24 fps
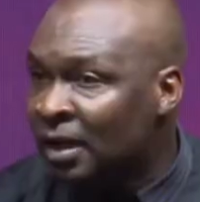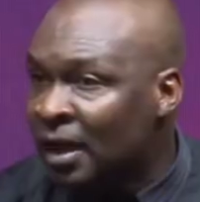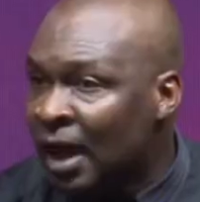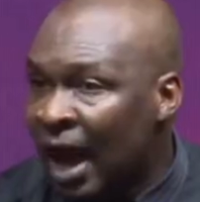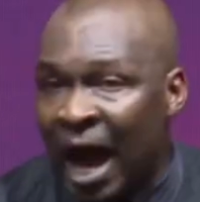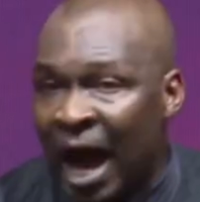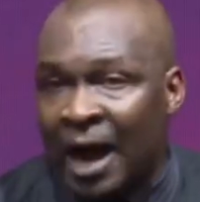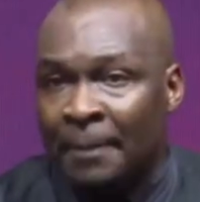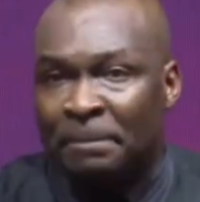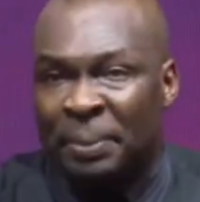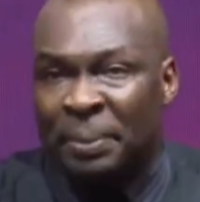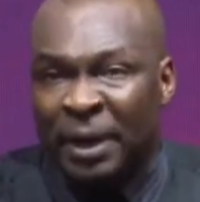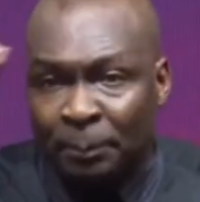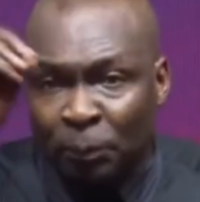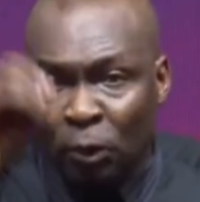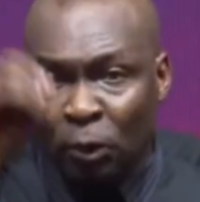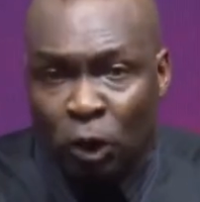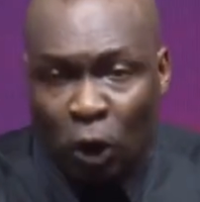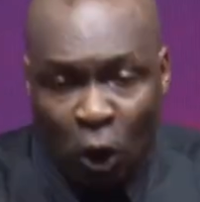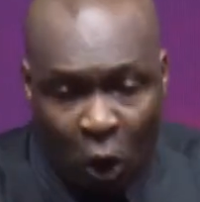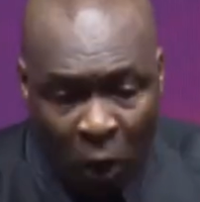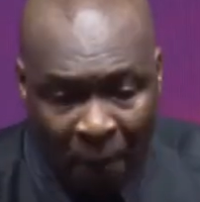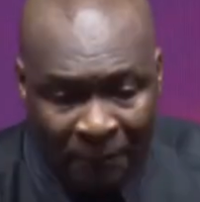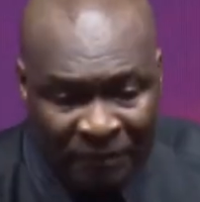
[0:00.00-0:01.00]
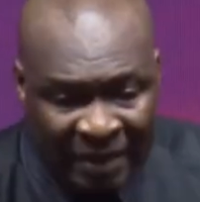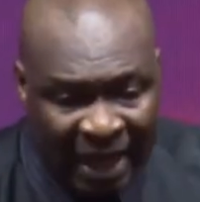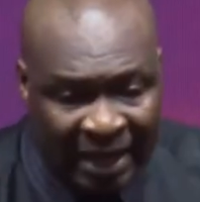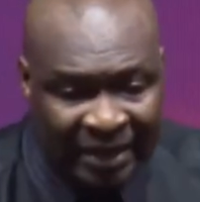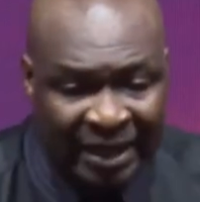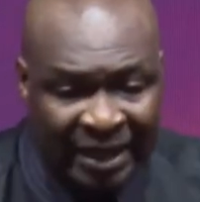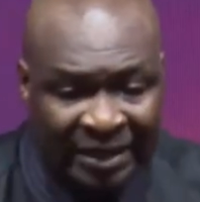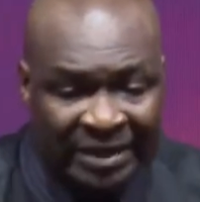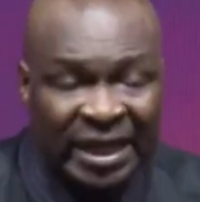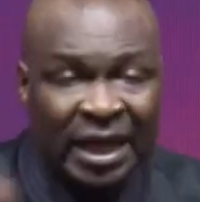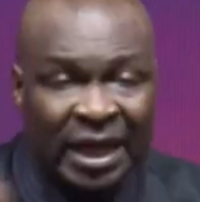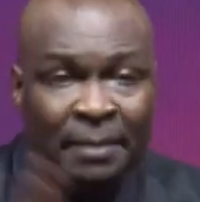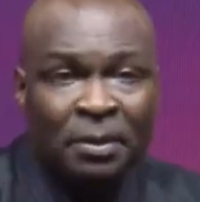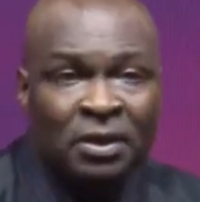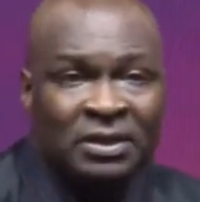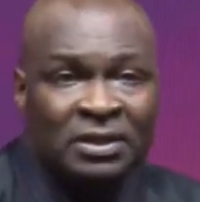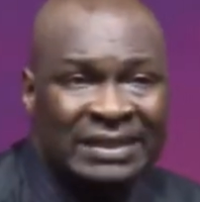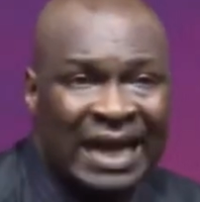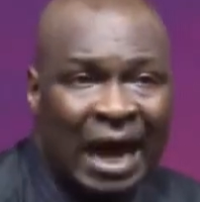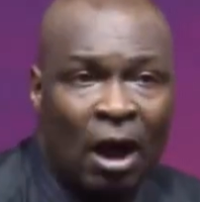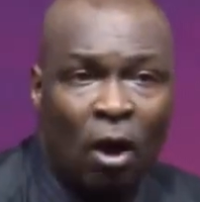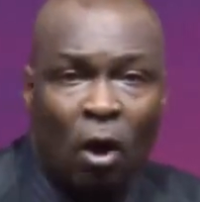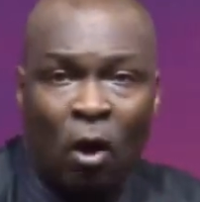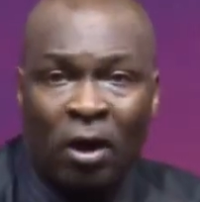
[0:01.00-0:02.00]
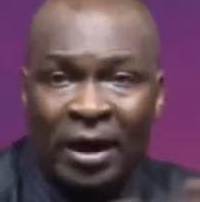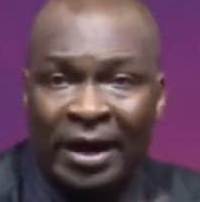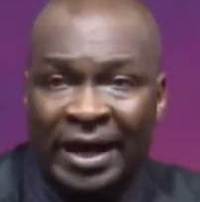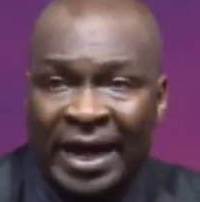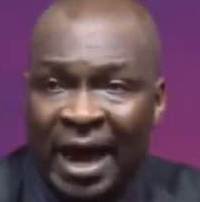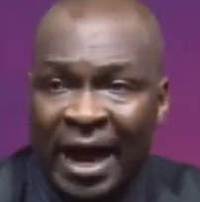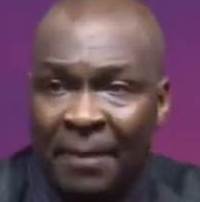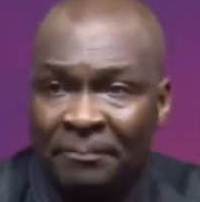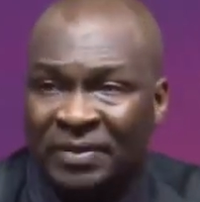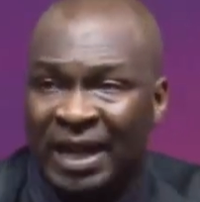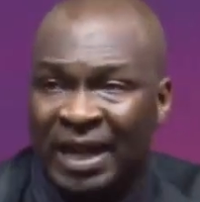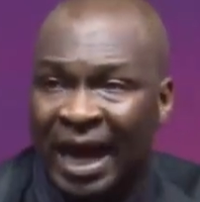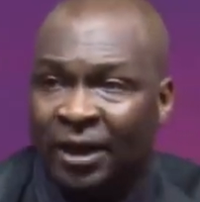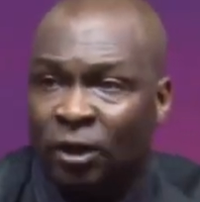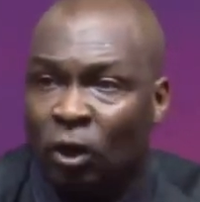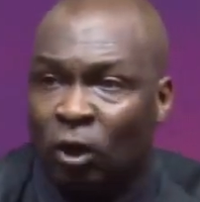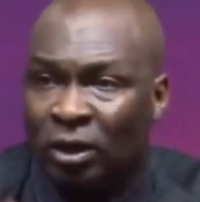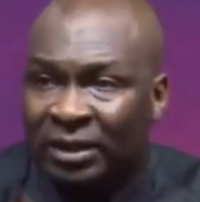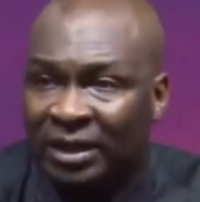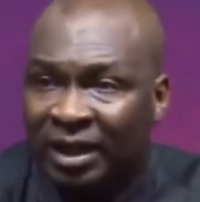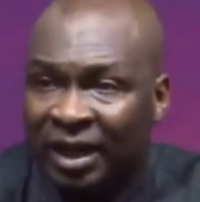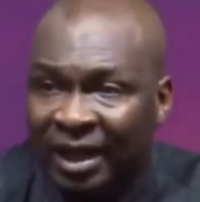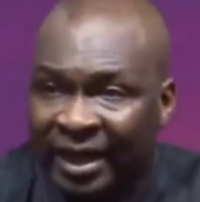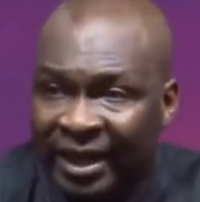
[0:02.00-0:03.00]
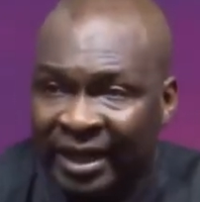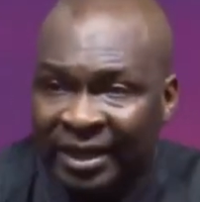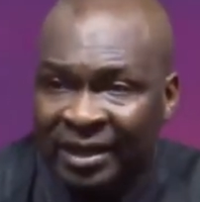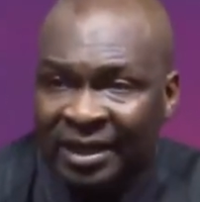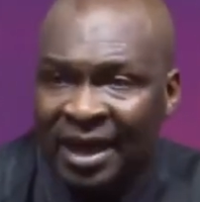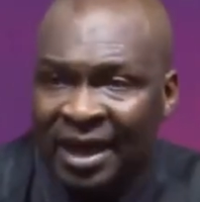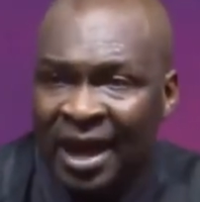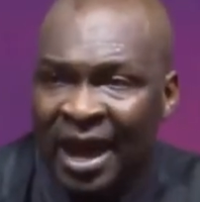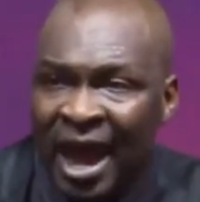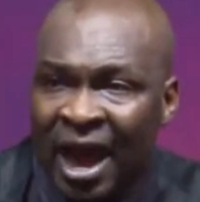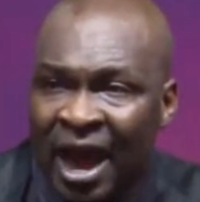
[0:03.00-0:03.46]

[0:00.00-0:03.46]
and people come there, the tables are unkept, they are not clean,